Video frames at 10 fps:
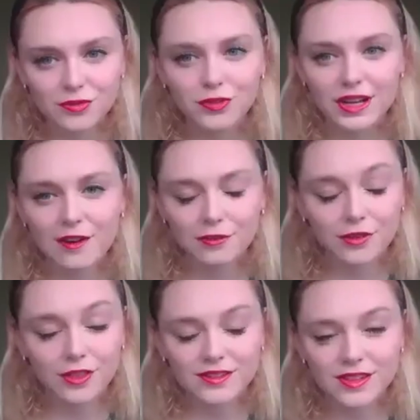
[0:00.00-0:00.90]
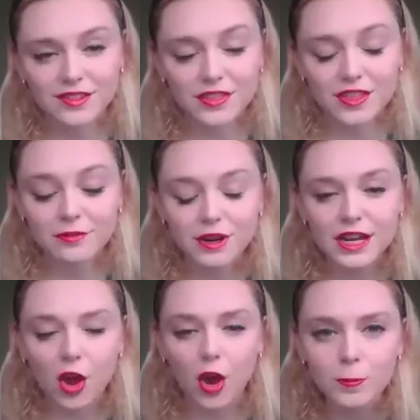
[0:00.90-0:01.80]
really helpful. That sounds like they
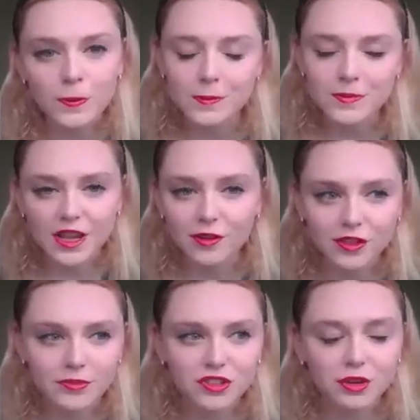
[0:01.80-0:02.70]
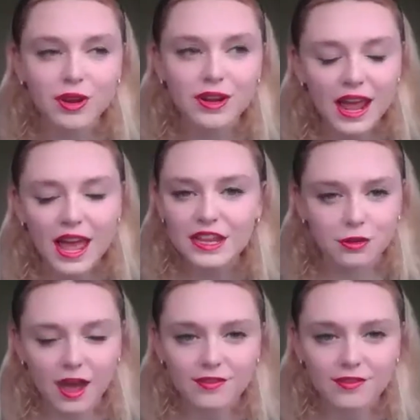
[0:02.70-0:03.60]
really open themselves up to you and let you
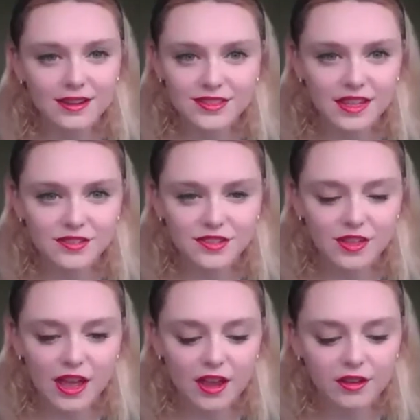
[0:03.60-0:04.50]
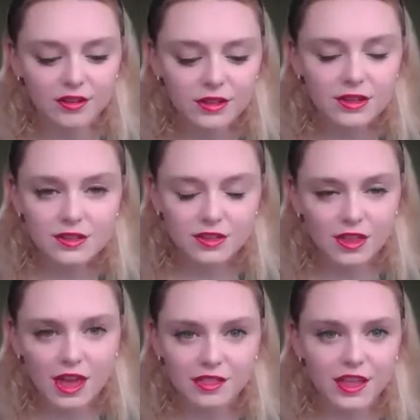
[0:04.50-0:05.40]
have access to
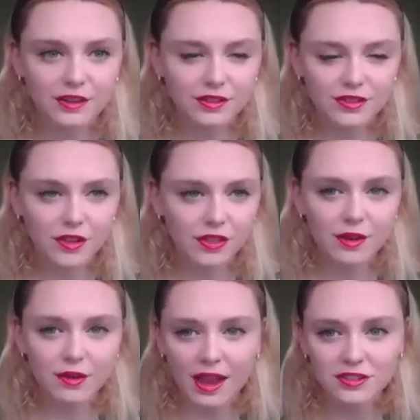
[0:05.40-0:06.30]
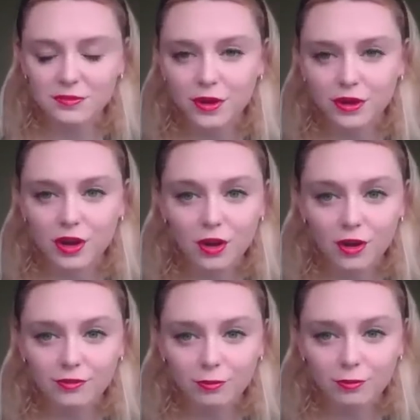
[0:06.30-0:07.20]
their thing. So they're actually putting a lot
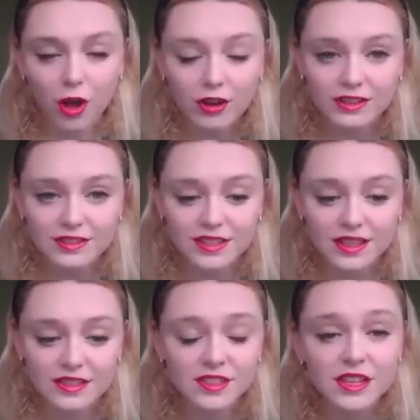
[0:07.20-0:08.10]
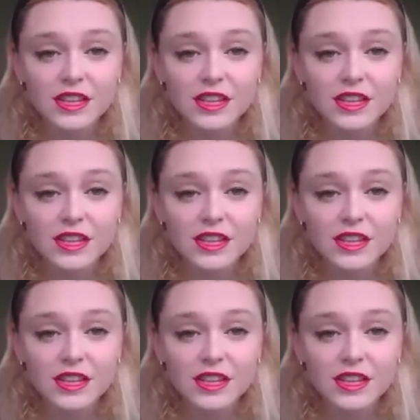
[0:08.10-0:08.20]
of work into this.